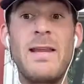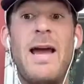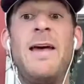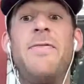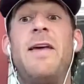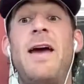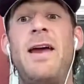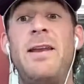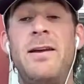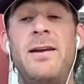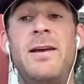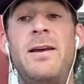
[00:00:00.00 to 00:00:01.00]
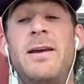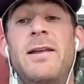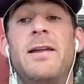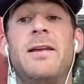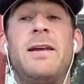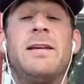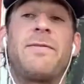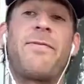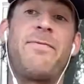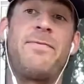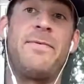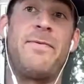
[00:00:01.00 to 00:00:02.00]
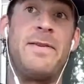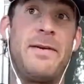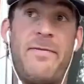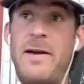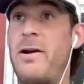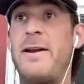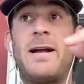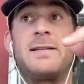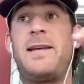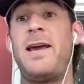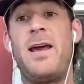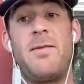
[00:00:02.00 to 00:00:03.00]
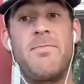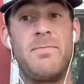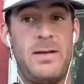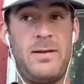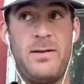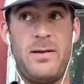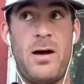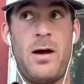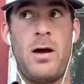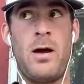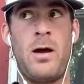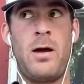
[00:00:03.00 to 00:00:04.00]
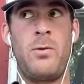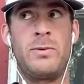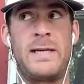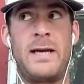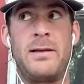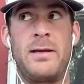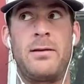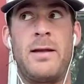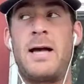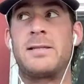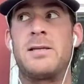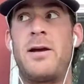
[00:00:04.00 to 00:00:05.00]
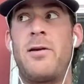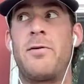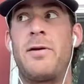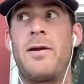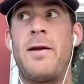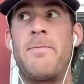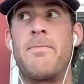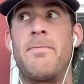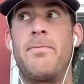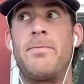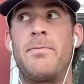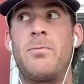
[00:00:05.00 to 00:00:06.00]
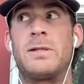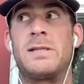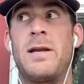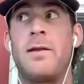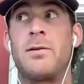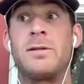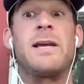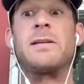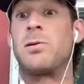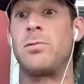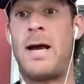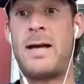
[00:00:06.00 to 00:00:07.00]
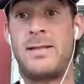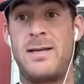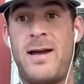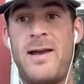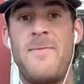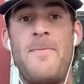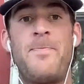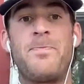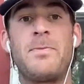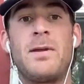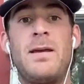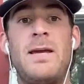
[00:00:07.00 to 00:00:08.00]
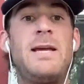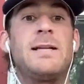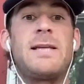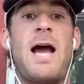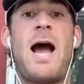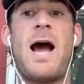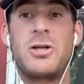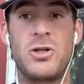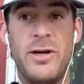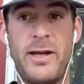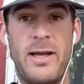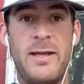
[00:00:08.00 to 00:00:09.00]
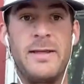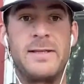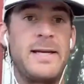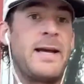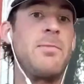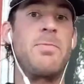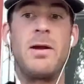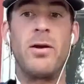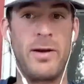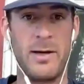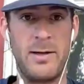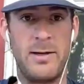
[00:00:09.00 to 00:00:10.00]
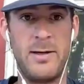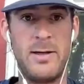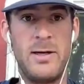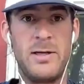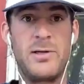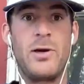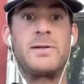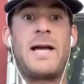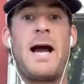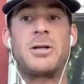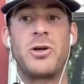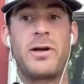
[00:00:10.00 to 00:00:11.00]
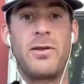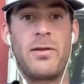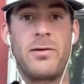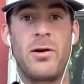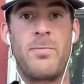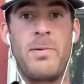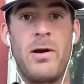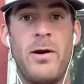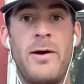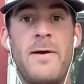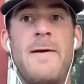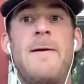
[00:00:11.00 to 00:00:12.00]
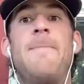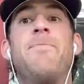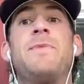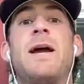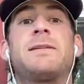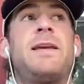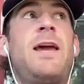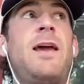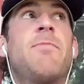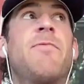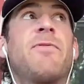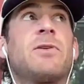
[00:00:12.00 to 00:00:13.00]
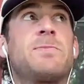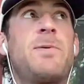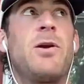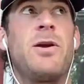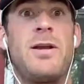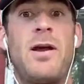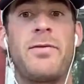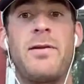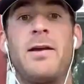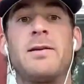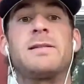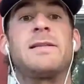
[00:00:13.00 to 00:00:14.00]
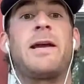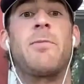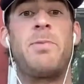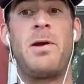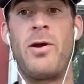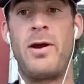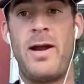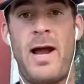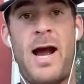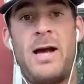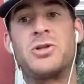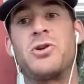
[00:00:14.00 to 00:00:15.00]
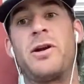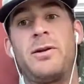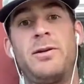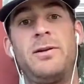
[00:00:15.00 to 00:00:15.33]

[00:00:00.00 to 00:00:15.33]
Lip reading: And then the very next game was that last night or the night was today, Thursday. So last night, he gets a hat trick in the second period. So he goes hat trick in the third period. Next game, first period, nothing. Second period, hat trick.